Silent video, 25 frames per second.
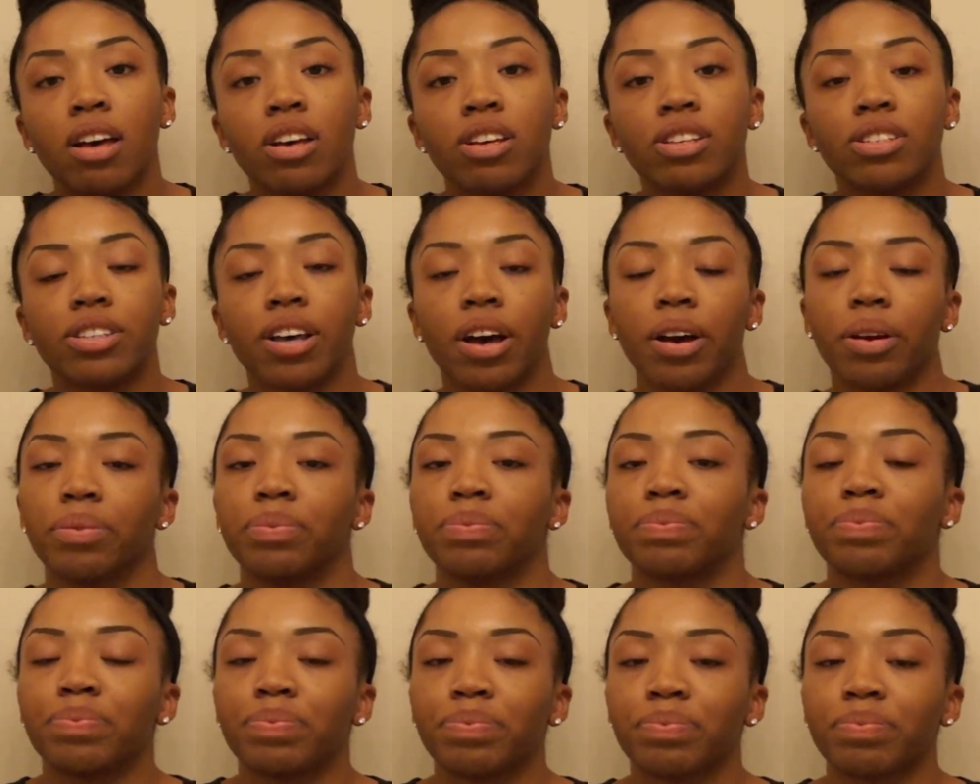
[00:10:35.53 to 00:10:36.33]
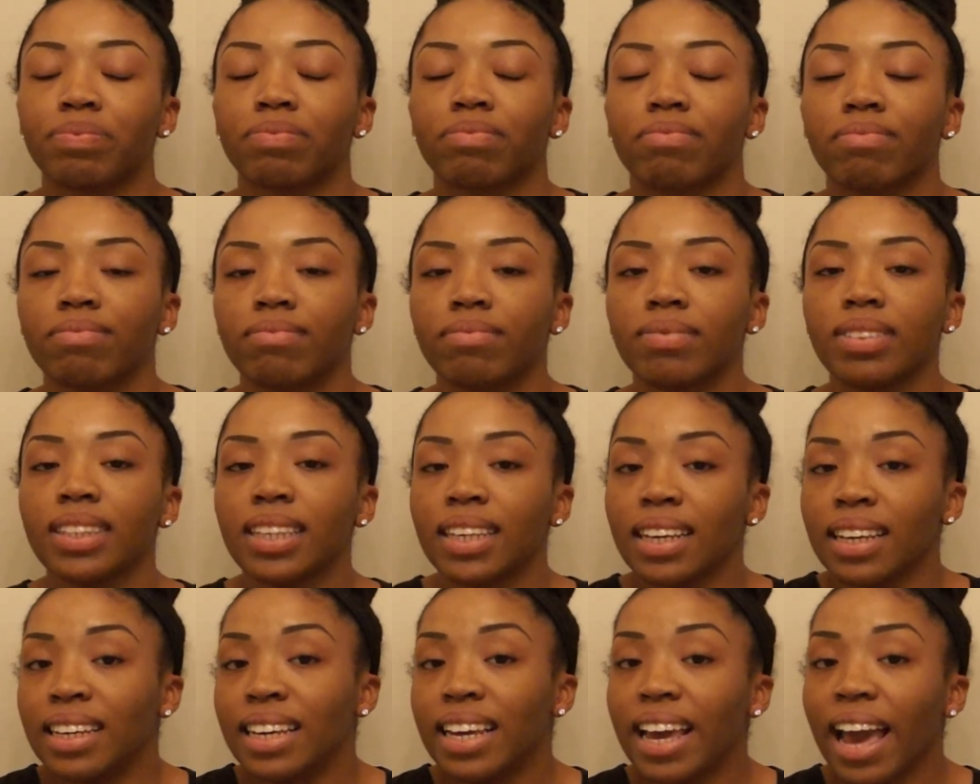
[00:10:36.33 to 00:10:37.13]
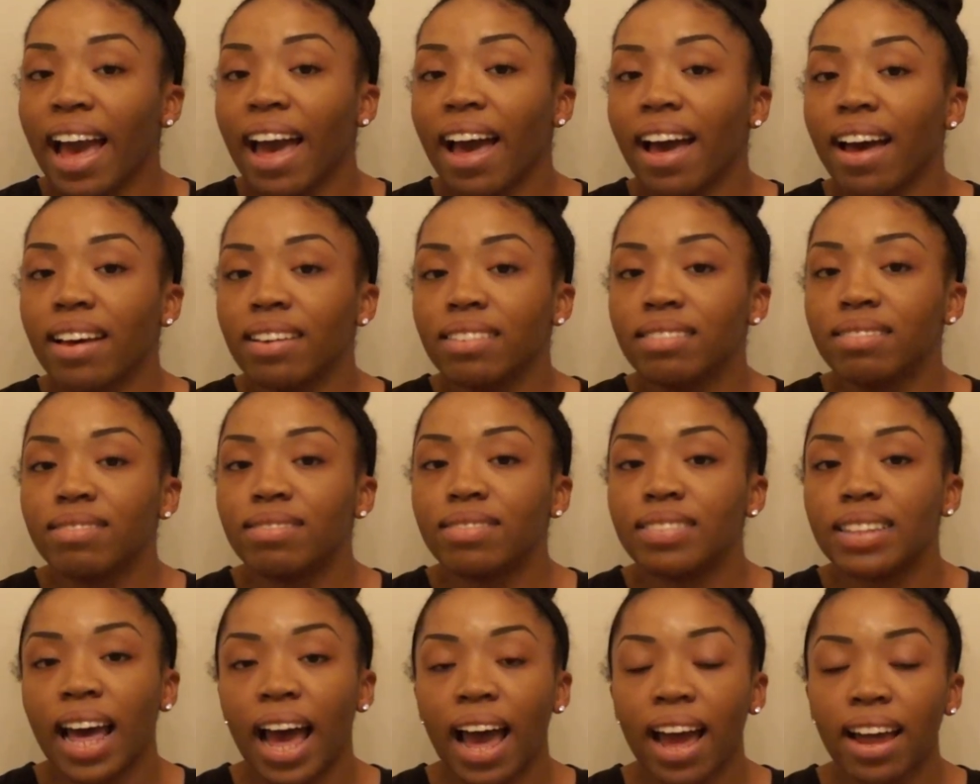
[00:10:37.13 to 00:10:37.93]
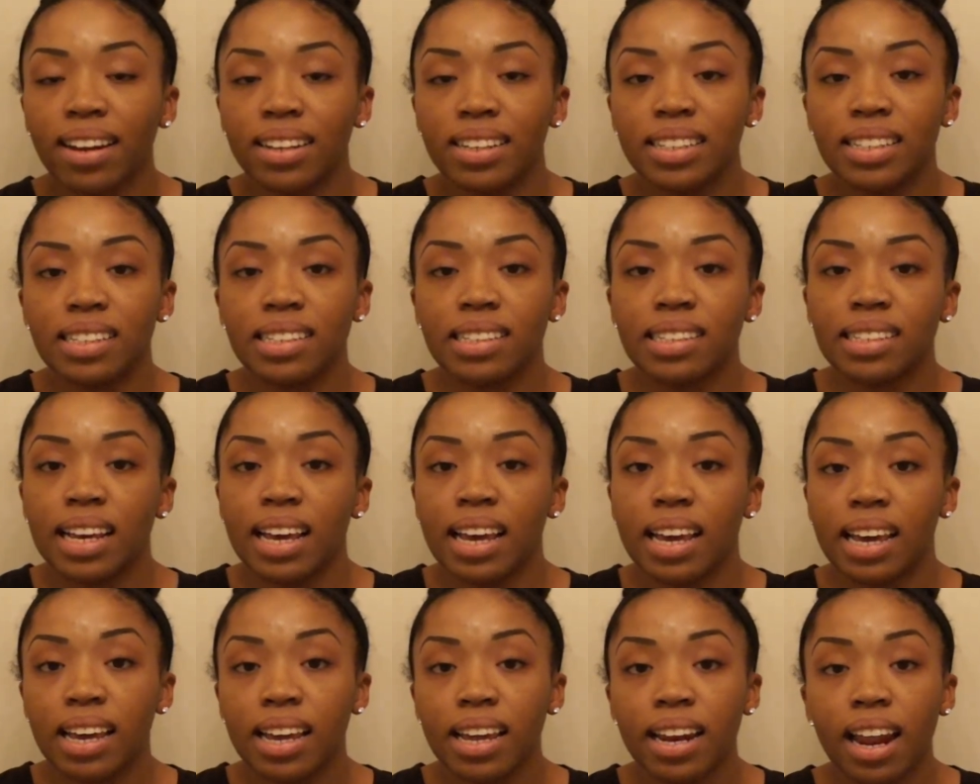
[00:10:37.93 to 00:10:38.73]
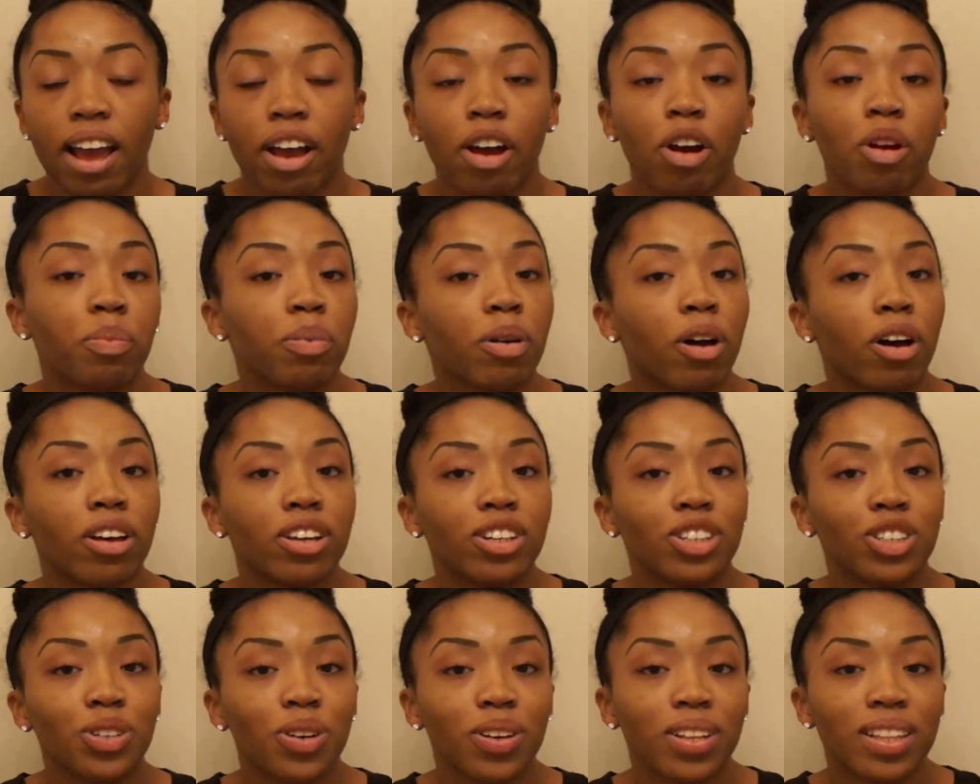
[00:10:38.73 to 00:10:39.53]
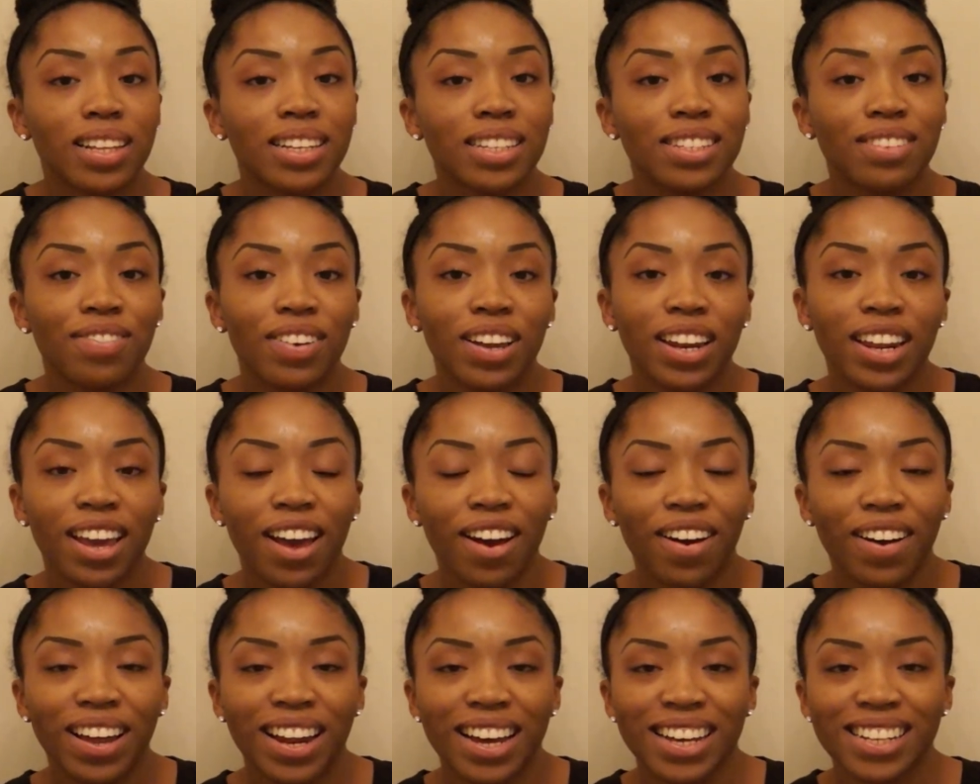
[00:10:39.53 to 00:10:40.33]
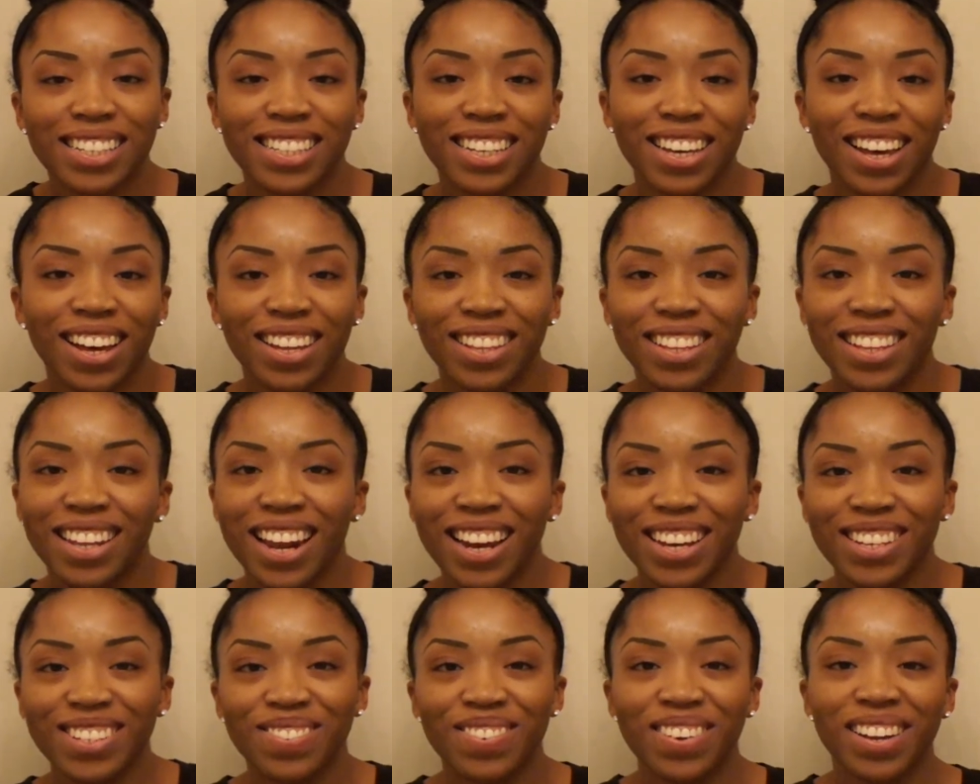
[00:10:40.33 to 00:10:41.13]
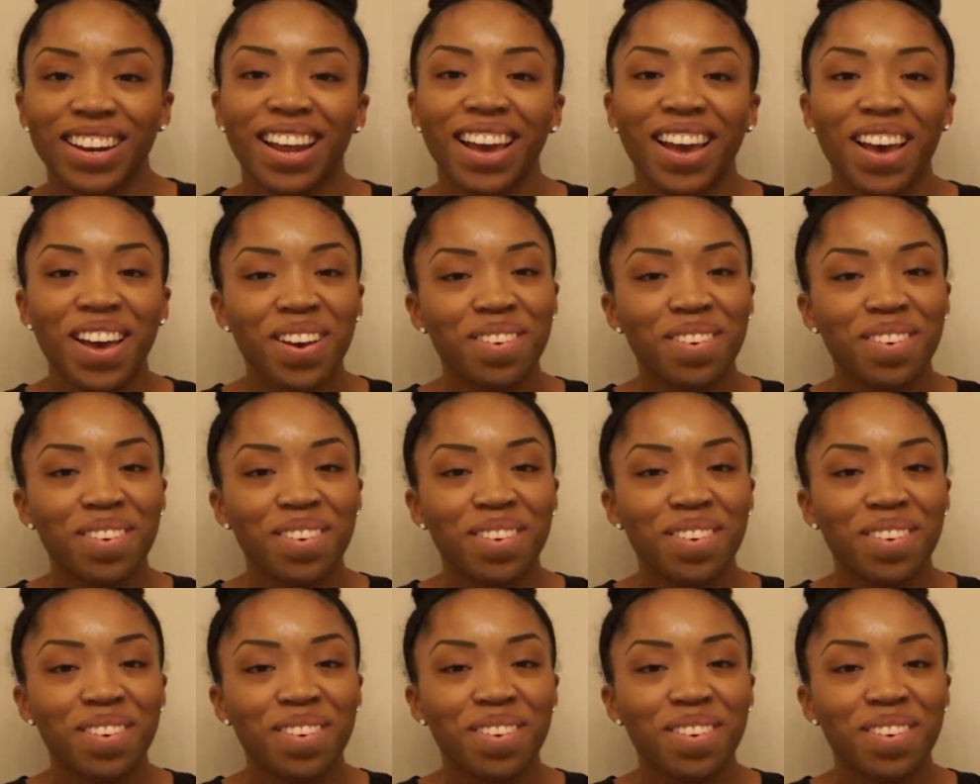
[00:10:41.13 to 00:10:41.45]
So yeah, that is it. I hope y'all enjoyed this video, and I'll see y'all in the next one.